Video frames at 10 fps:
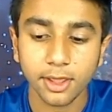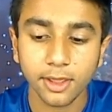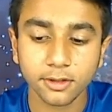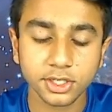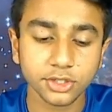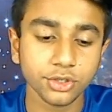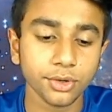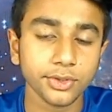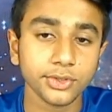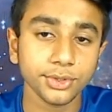since you
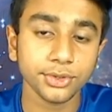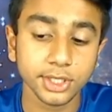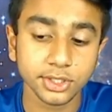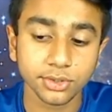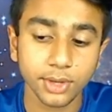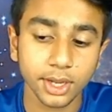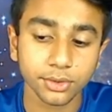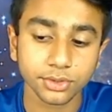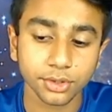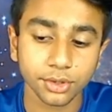know these two
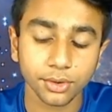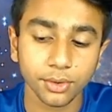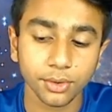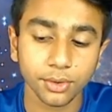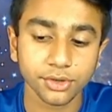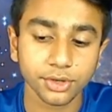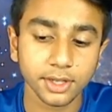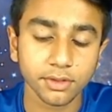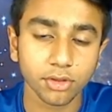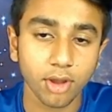angles are congruent and you're
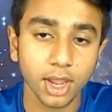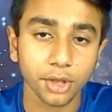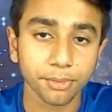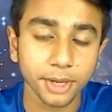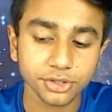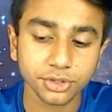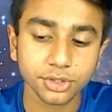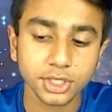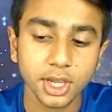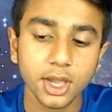given their angle
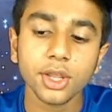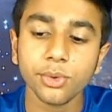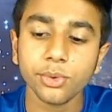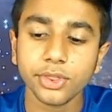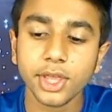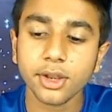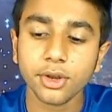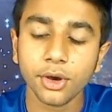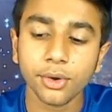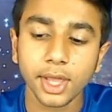measures, you would then
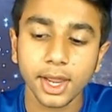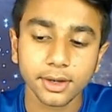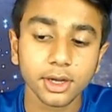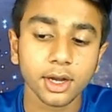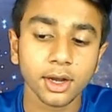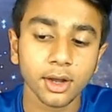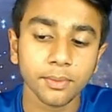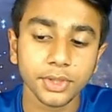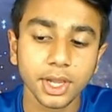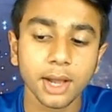know that
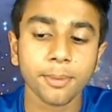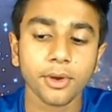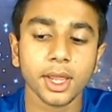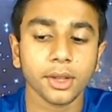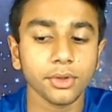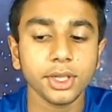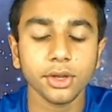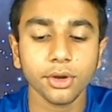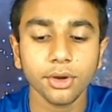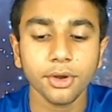the upper angle
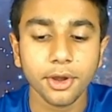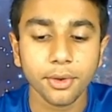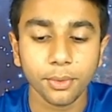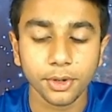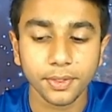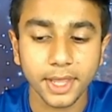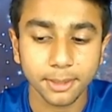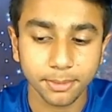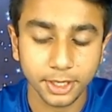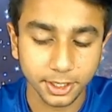here would
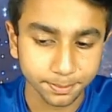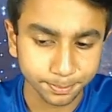then be